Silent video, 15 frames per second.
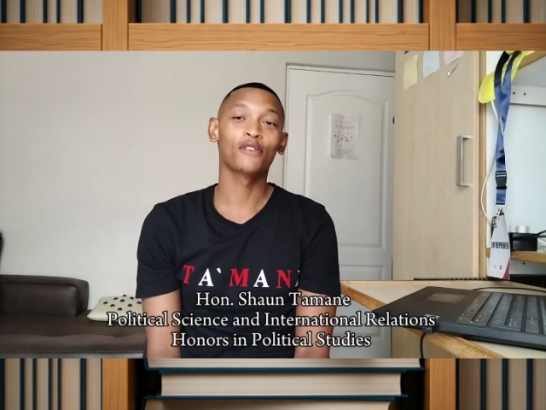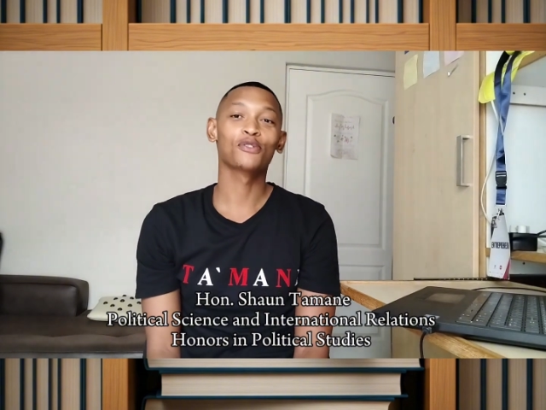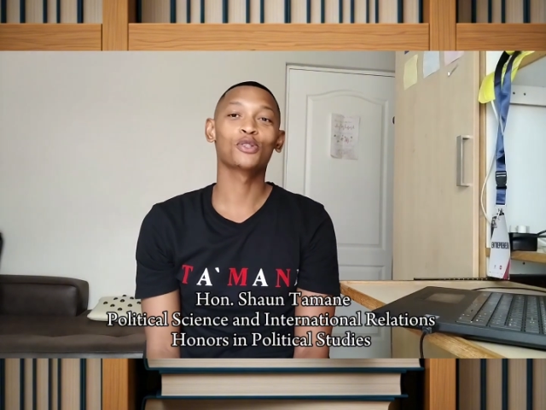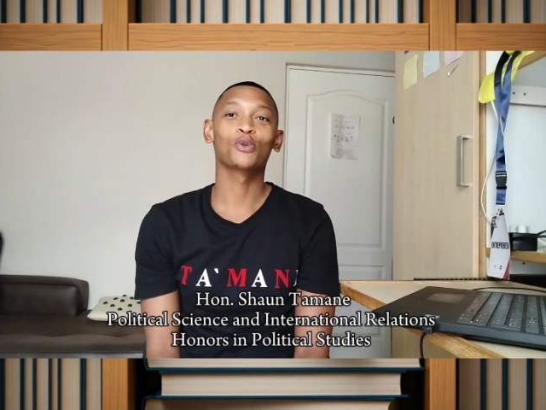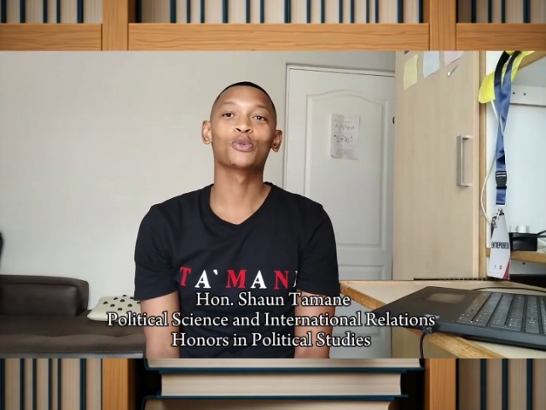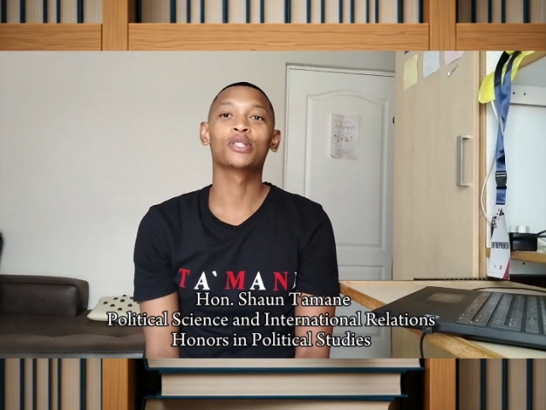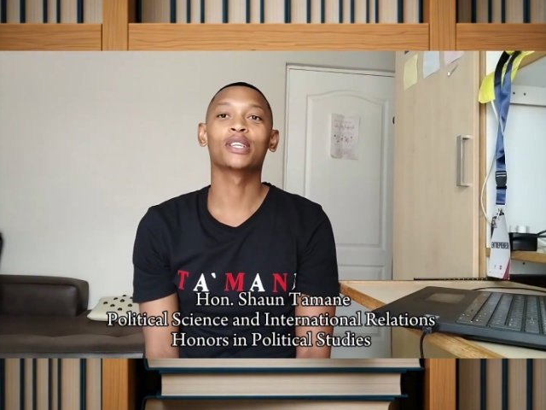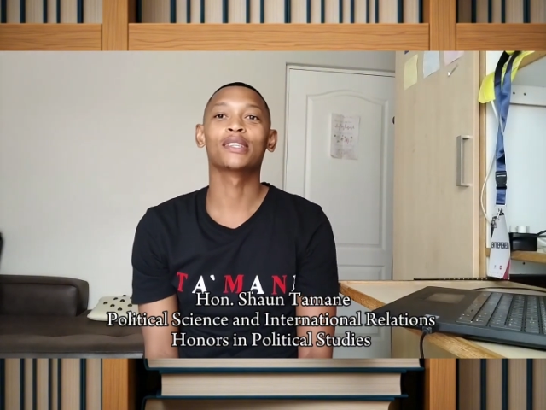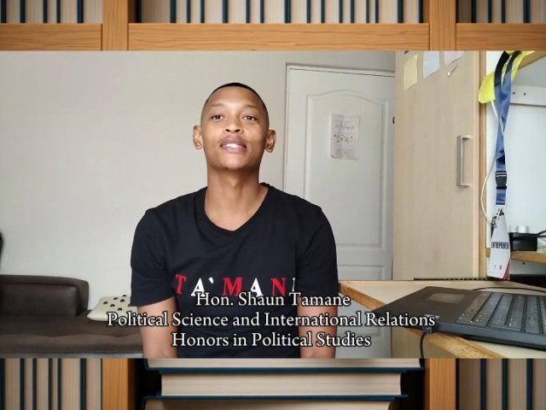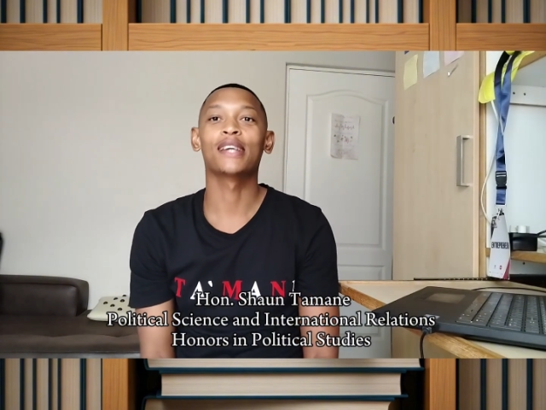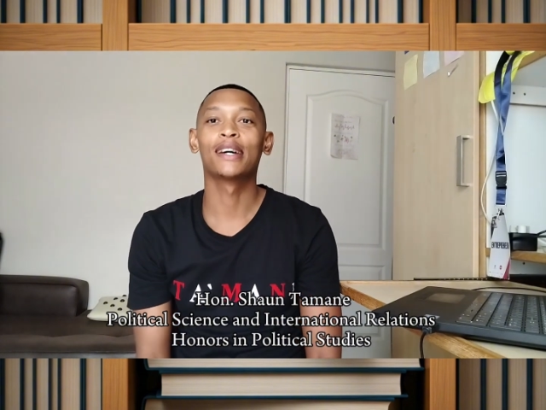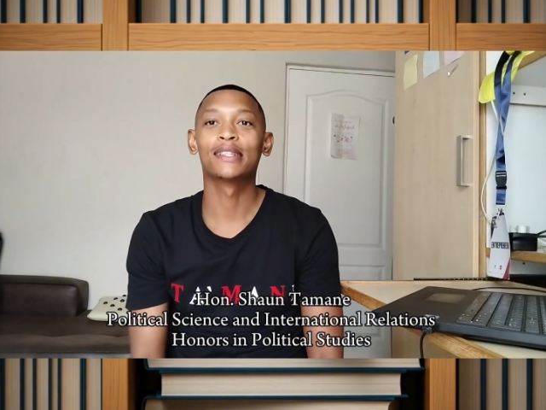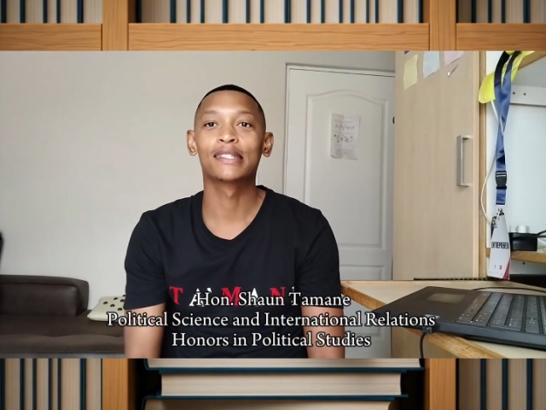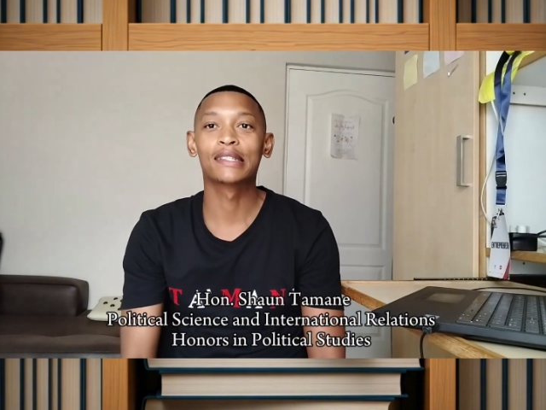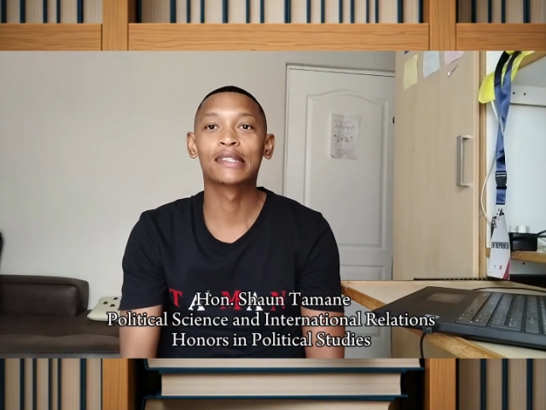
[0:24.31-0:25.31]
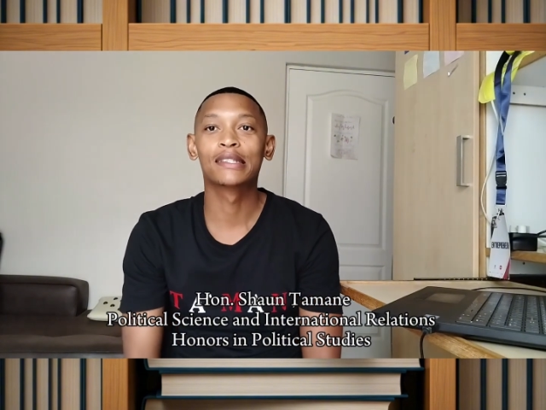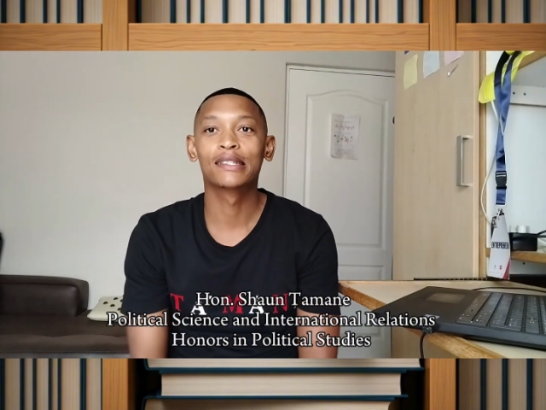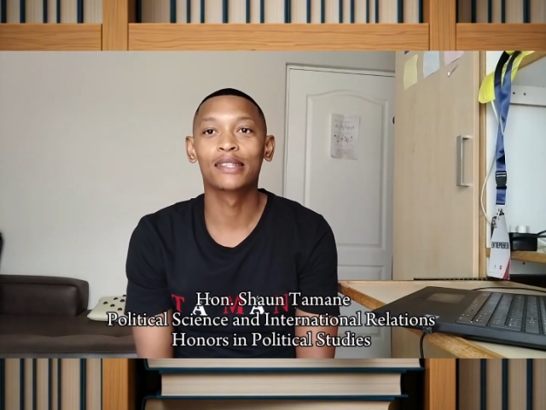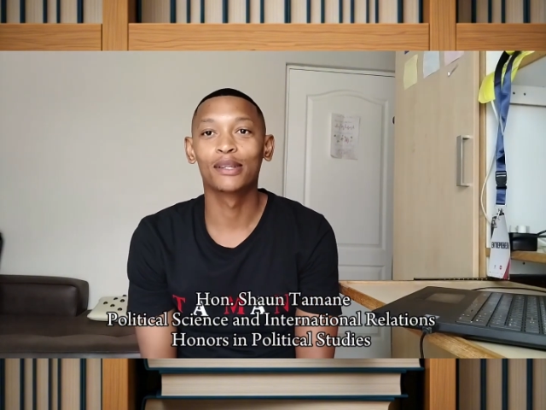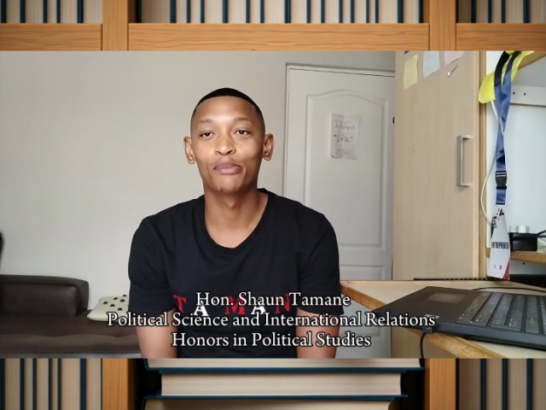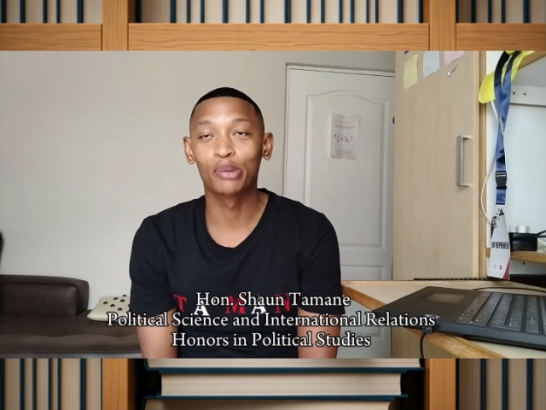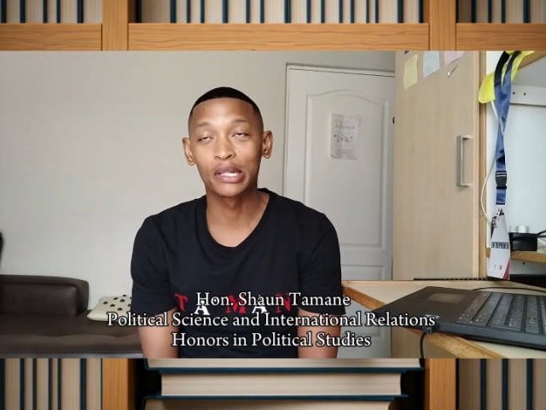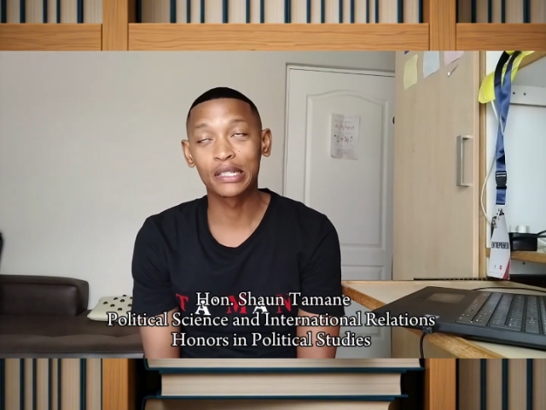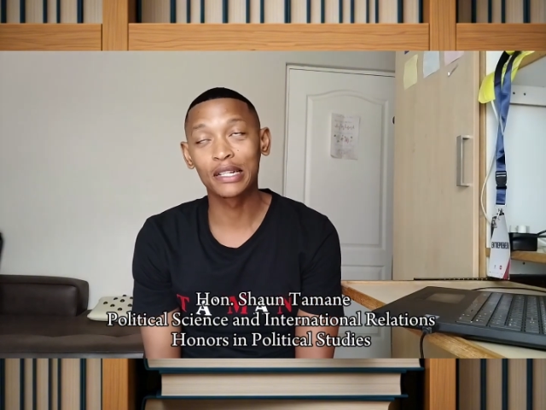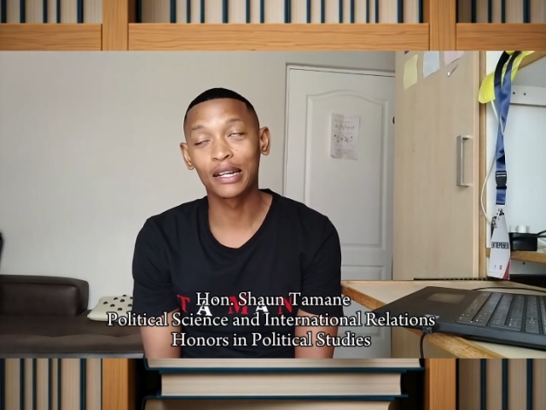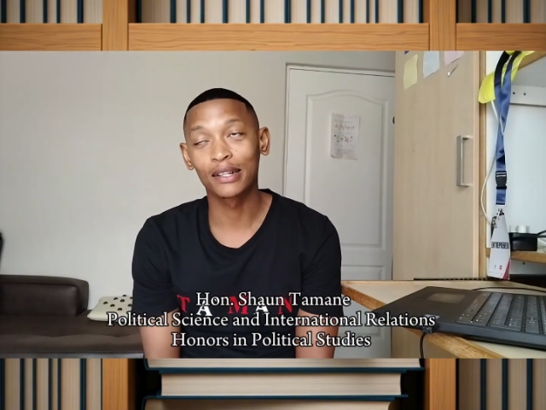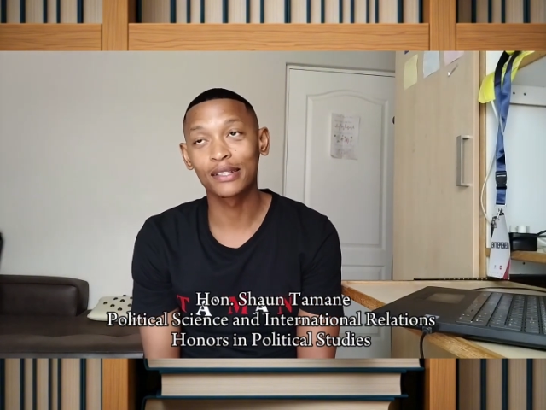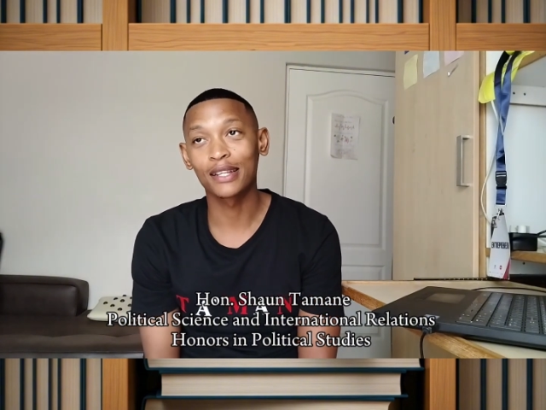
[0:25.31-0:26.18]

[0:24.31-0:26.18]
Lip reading: of Social Sciences in Political